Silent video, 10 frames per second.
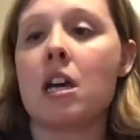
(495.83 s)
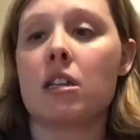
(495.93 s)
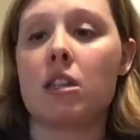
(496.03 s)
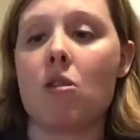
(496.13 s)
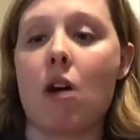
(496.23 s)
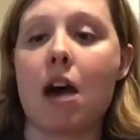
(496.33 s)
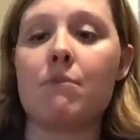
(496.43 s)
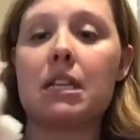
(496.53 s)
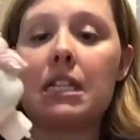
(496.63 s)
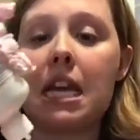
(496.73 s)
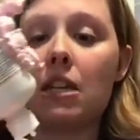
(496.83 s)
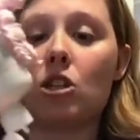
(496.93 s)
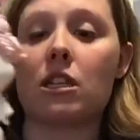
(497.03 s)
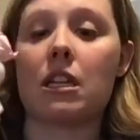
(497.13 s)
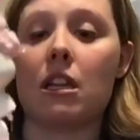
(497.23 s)
So I'm going to take
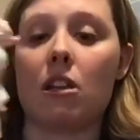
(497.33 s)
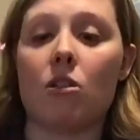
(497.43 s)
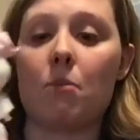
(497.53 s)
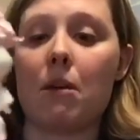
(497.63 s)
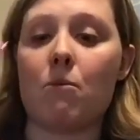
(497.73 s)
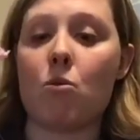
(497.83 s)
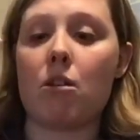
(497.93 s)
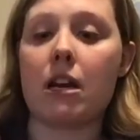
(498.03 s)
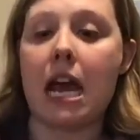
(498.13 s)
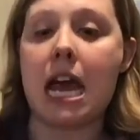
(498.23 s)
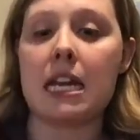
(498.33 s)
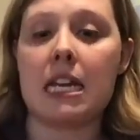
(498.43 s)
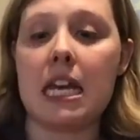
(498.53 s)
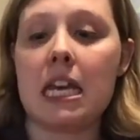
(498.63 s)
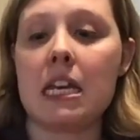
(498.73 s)
just a little bit more and add
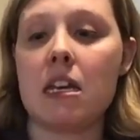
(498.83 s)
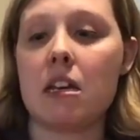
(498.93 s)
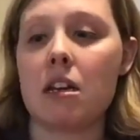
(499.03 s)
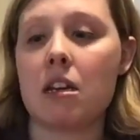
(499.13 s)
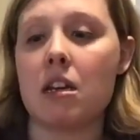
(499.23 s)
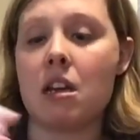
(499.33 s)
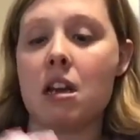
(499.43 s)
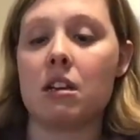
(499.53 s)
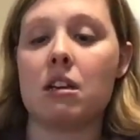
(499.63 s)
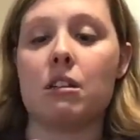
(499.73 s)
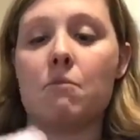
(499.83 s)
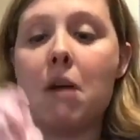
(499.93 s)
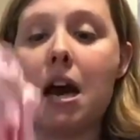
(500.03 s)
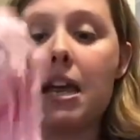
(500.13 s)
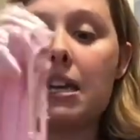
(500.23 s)
it in because
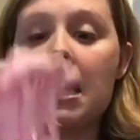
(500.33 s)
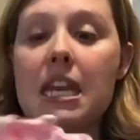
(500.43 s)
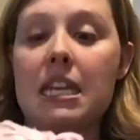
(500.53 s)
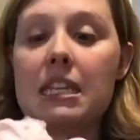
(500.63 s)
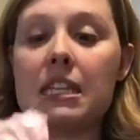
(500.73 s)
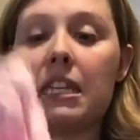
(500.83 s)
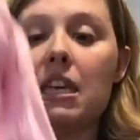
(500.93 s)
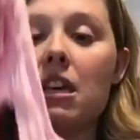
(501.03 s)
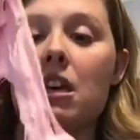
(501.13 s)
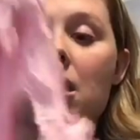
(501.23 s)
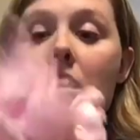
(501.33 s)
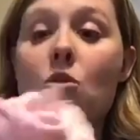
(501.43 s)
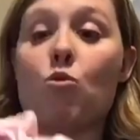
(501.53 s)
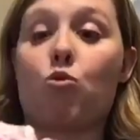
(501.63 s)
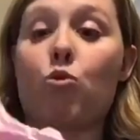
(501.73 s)
mine is
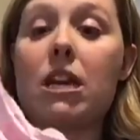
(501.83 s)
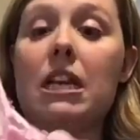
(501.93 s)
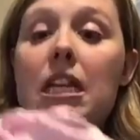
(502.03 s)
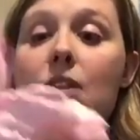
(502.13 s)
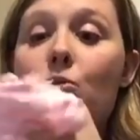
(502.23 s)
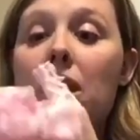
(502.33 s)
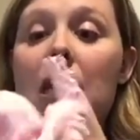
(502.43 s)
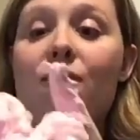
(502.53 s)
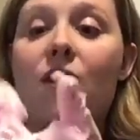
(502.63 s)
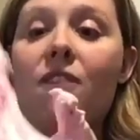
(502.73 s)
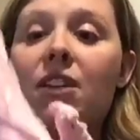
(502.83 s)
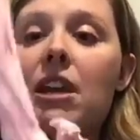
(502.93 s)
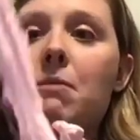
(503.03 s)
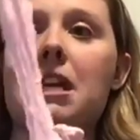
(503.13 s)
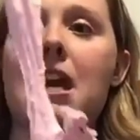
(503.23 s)
really, really fluffy
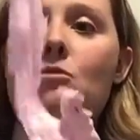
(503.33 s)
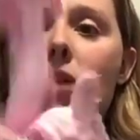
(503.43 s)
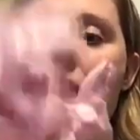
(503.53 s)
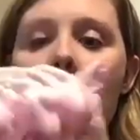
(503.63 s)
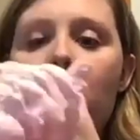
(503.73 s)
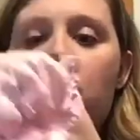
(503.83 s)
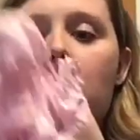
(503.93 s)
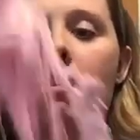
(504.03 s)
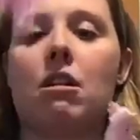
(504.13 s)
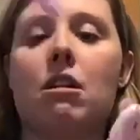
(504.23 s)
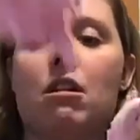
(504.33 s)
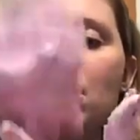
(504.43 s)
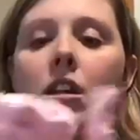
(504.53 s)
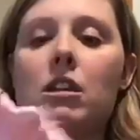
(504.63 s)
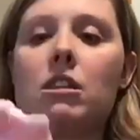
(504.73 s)
to begin with.
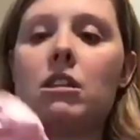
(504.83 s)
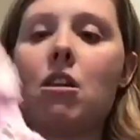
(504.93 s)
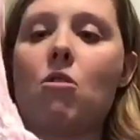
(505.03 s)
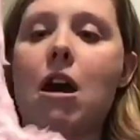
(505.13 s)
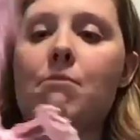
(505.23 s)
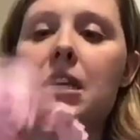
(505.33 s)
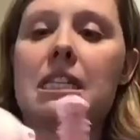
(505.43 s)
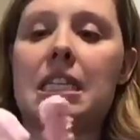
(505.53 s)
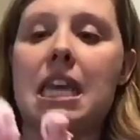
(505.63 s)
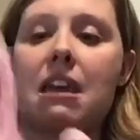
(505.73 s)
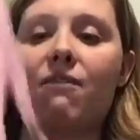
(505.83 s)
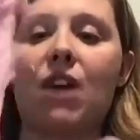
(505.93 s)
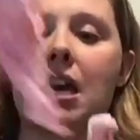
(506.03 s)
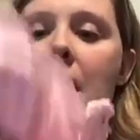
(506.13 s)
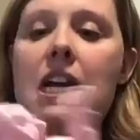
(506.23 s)
So I'm going to see if
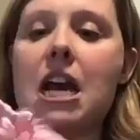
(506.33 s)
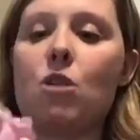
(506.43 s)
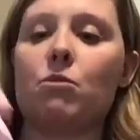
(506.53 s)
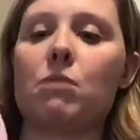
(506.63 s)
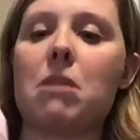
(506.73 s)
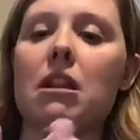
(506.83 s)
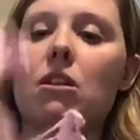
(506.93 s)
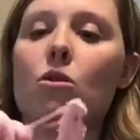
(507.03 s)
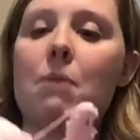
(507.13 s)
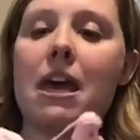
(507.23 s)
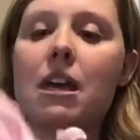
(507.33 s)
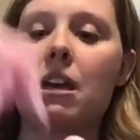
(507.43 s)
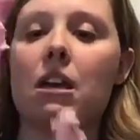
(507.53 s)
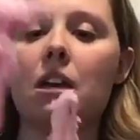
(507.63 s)
that kind of helps me a little bit.